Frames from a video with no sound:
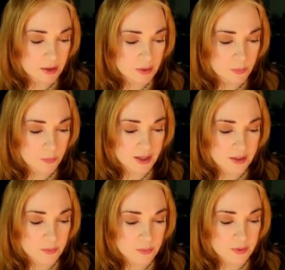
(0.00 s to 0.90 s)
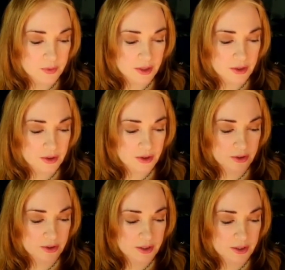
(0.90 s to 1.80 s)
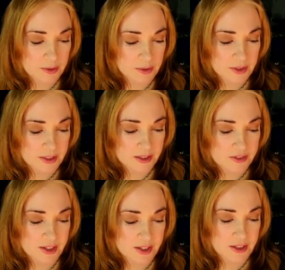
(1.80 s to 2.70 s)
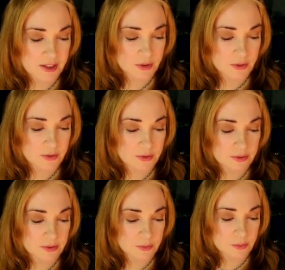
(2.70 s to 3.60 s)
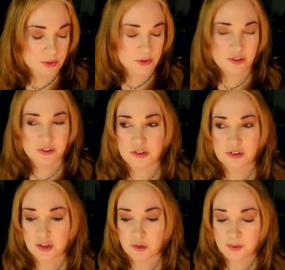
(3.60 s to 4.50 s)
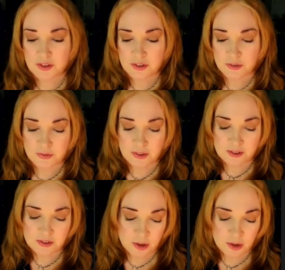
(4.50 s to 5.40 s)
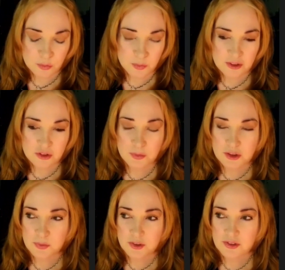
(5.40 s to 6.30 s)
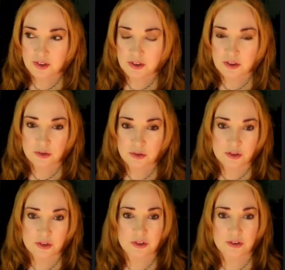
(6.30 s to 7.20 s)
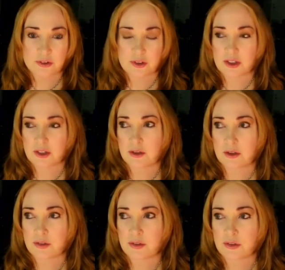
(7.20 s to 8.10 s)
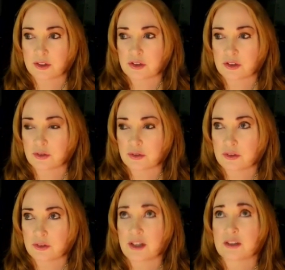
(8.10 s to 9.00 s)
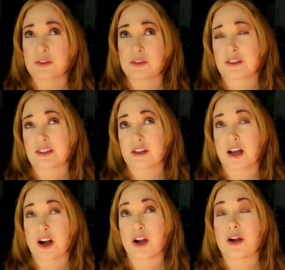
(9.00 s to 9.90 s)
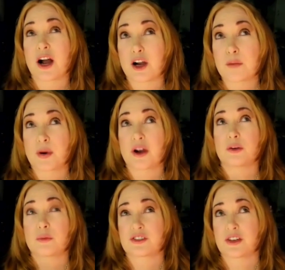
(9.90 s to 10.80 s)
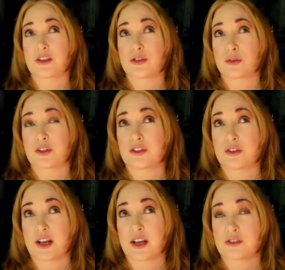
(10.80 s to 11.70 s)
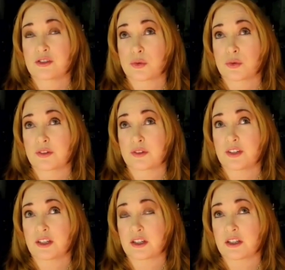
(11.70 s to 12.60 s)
Well, our like I said, our rehearsal studio was in Phoenix Ironworks, which was a huge 32, that was it, like our part was like 32,000 square feet.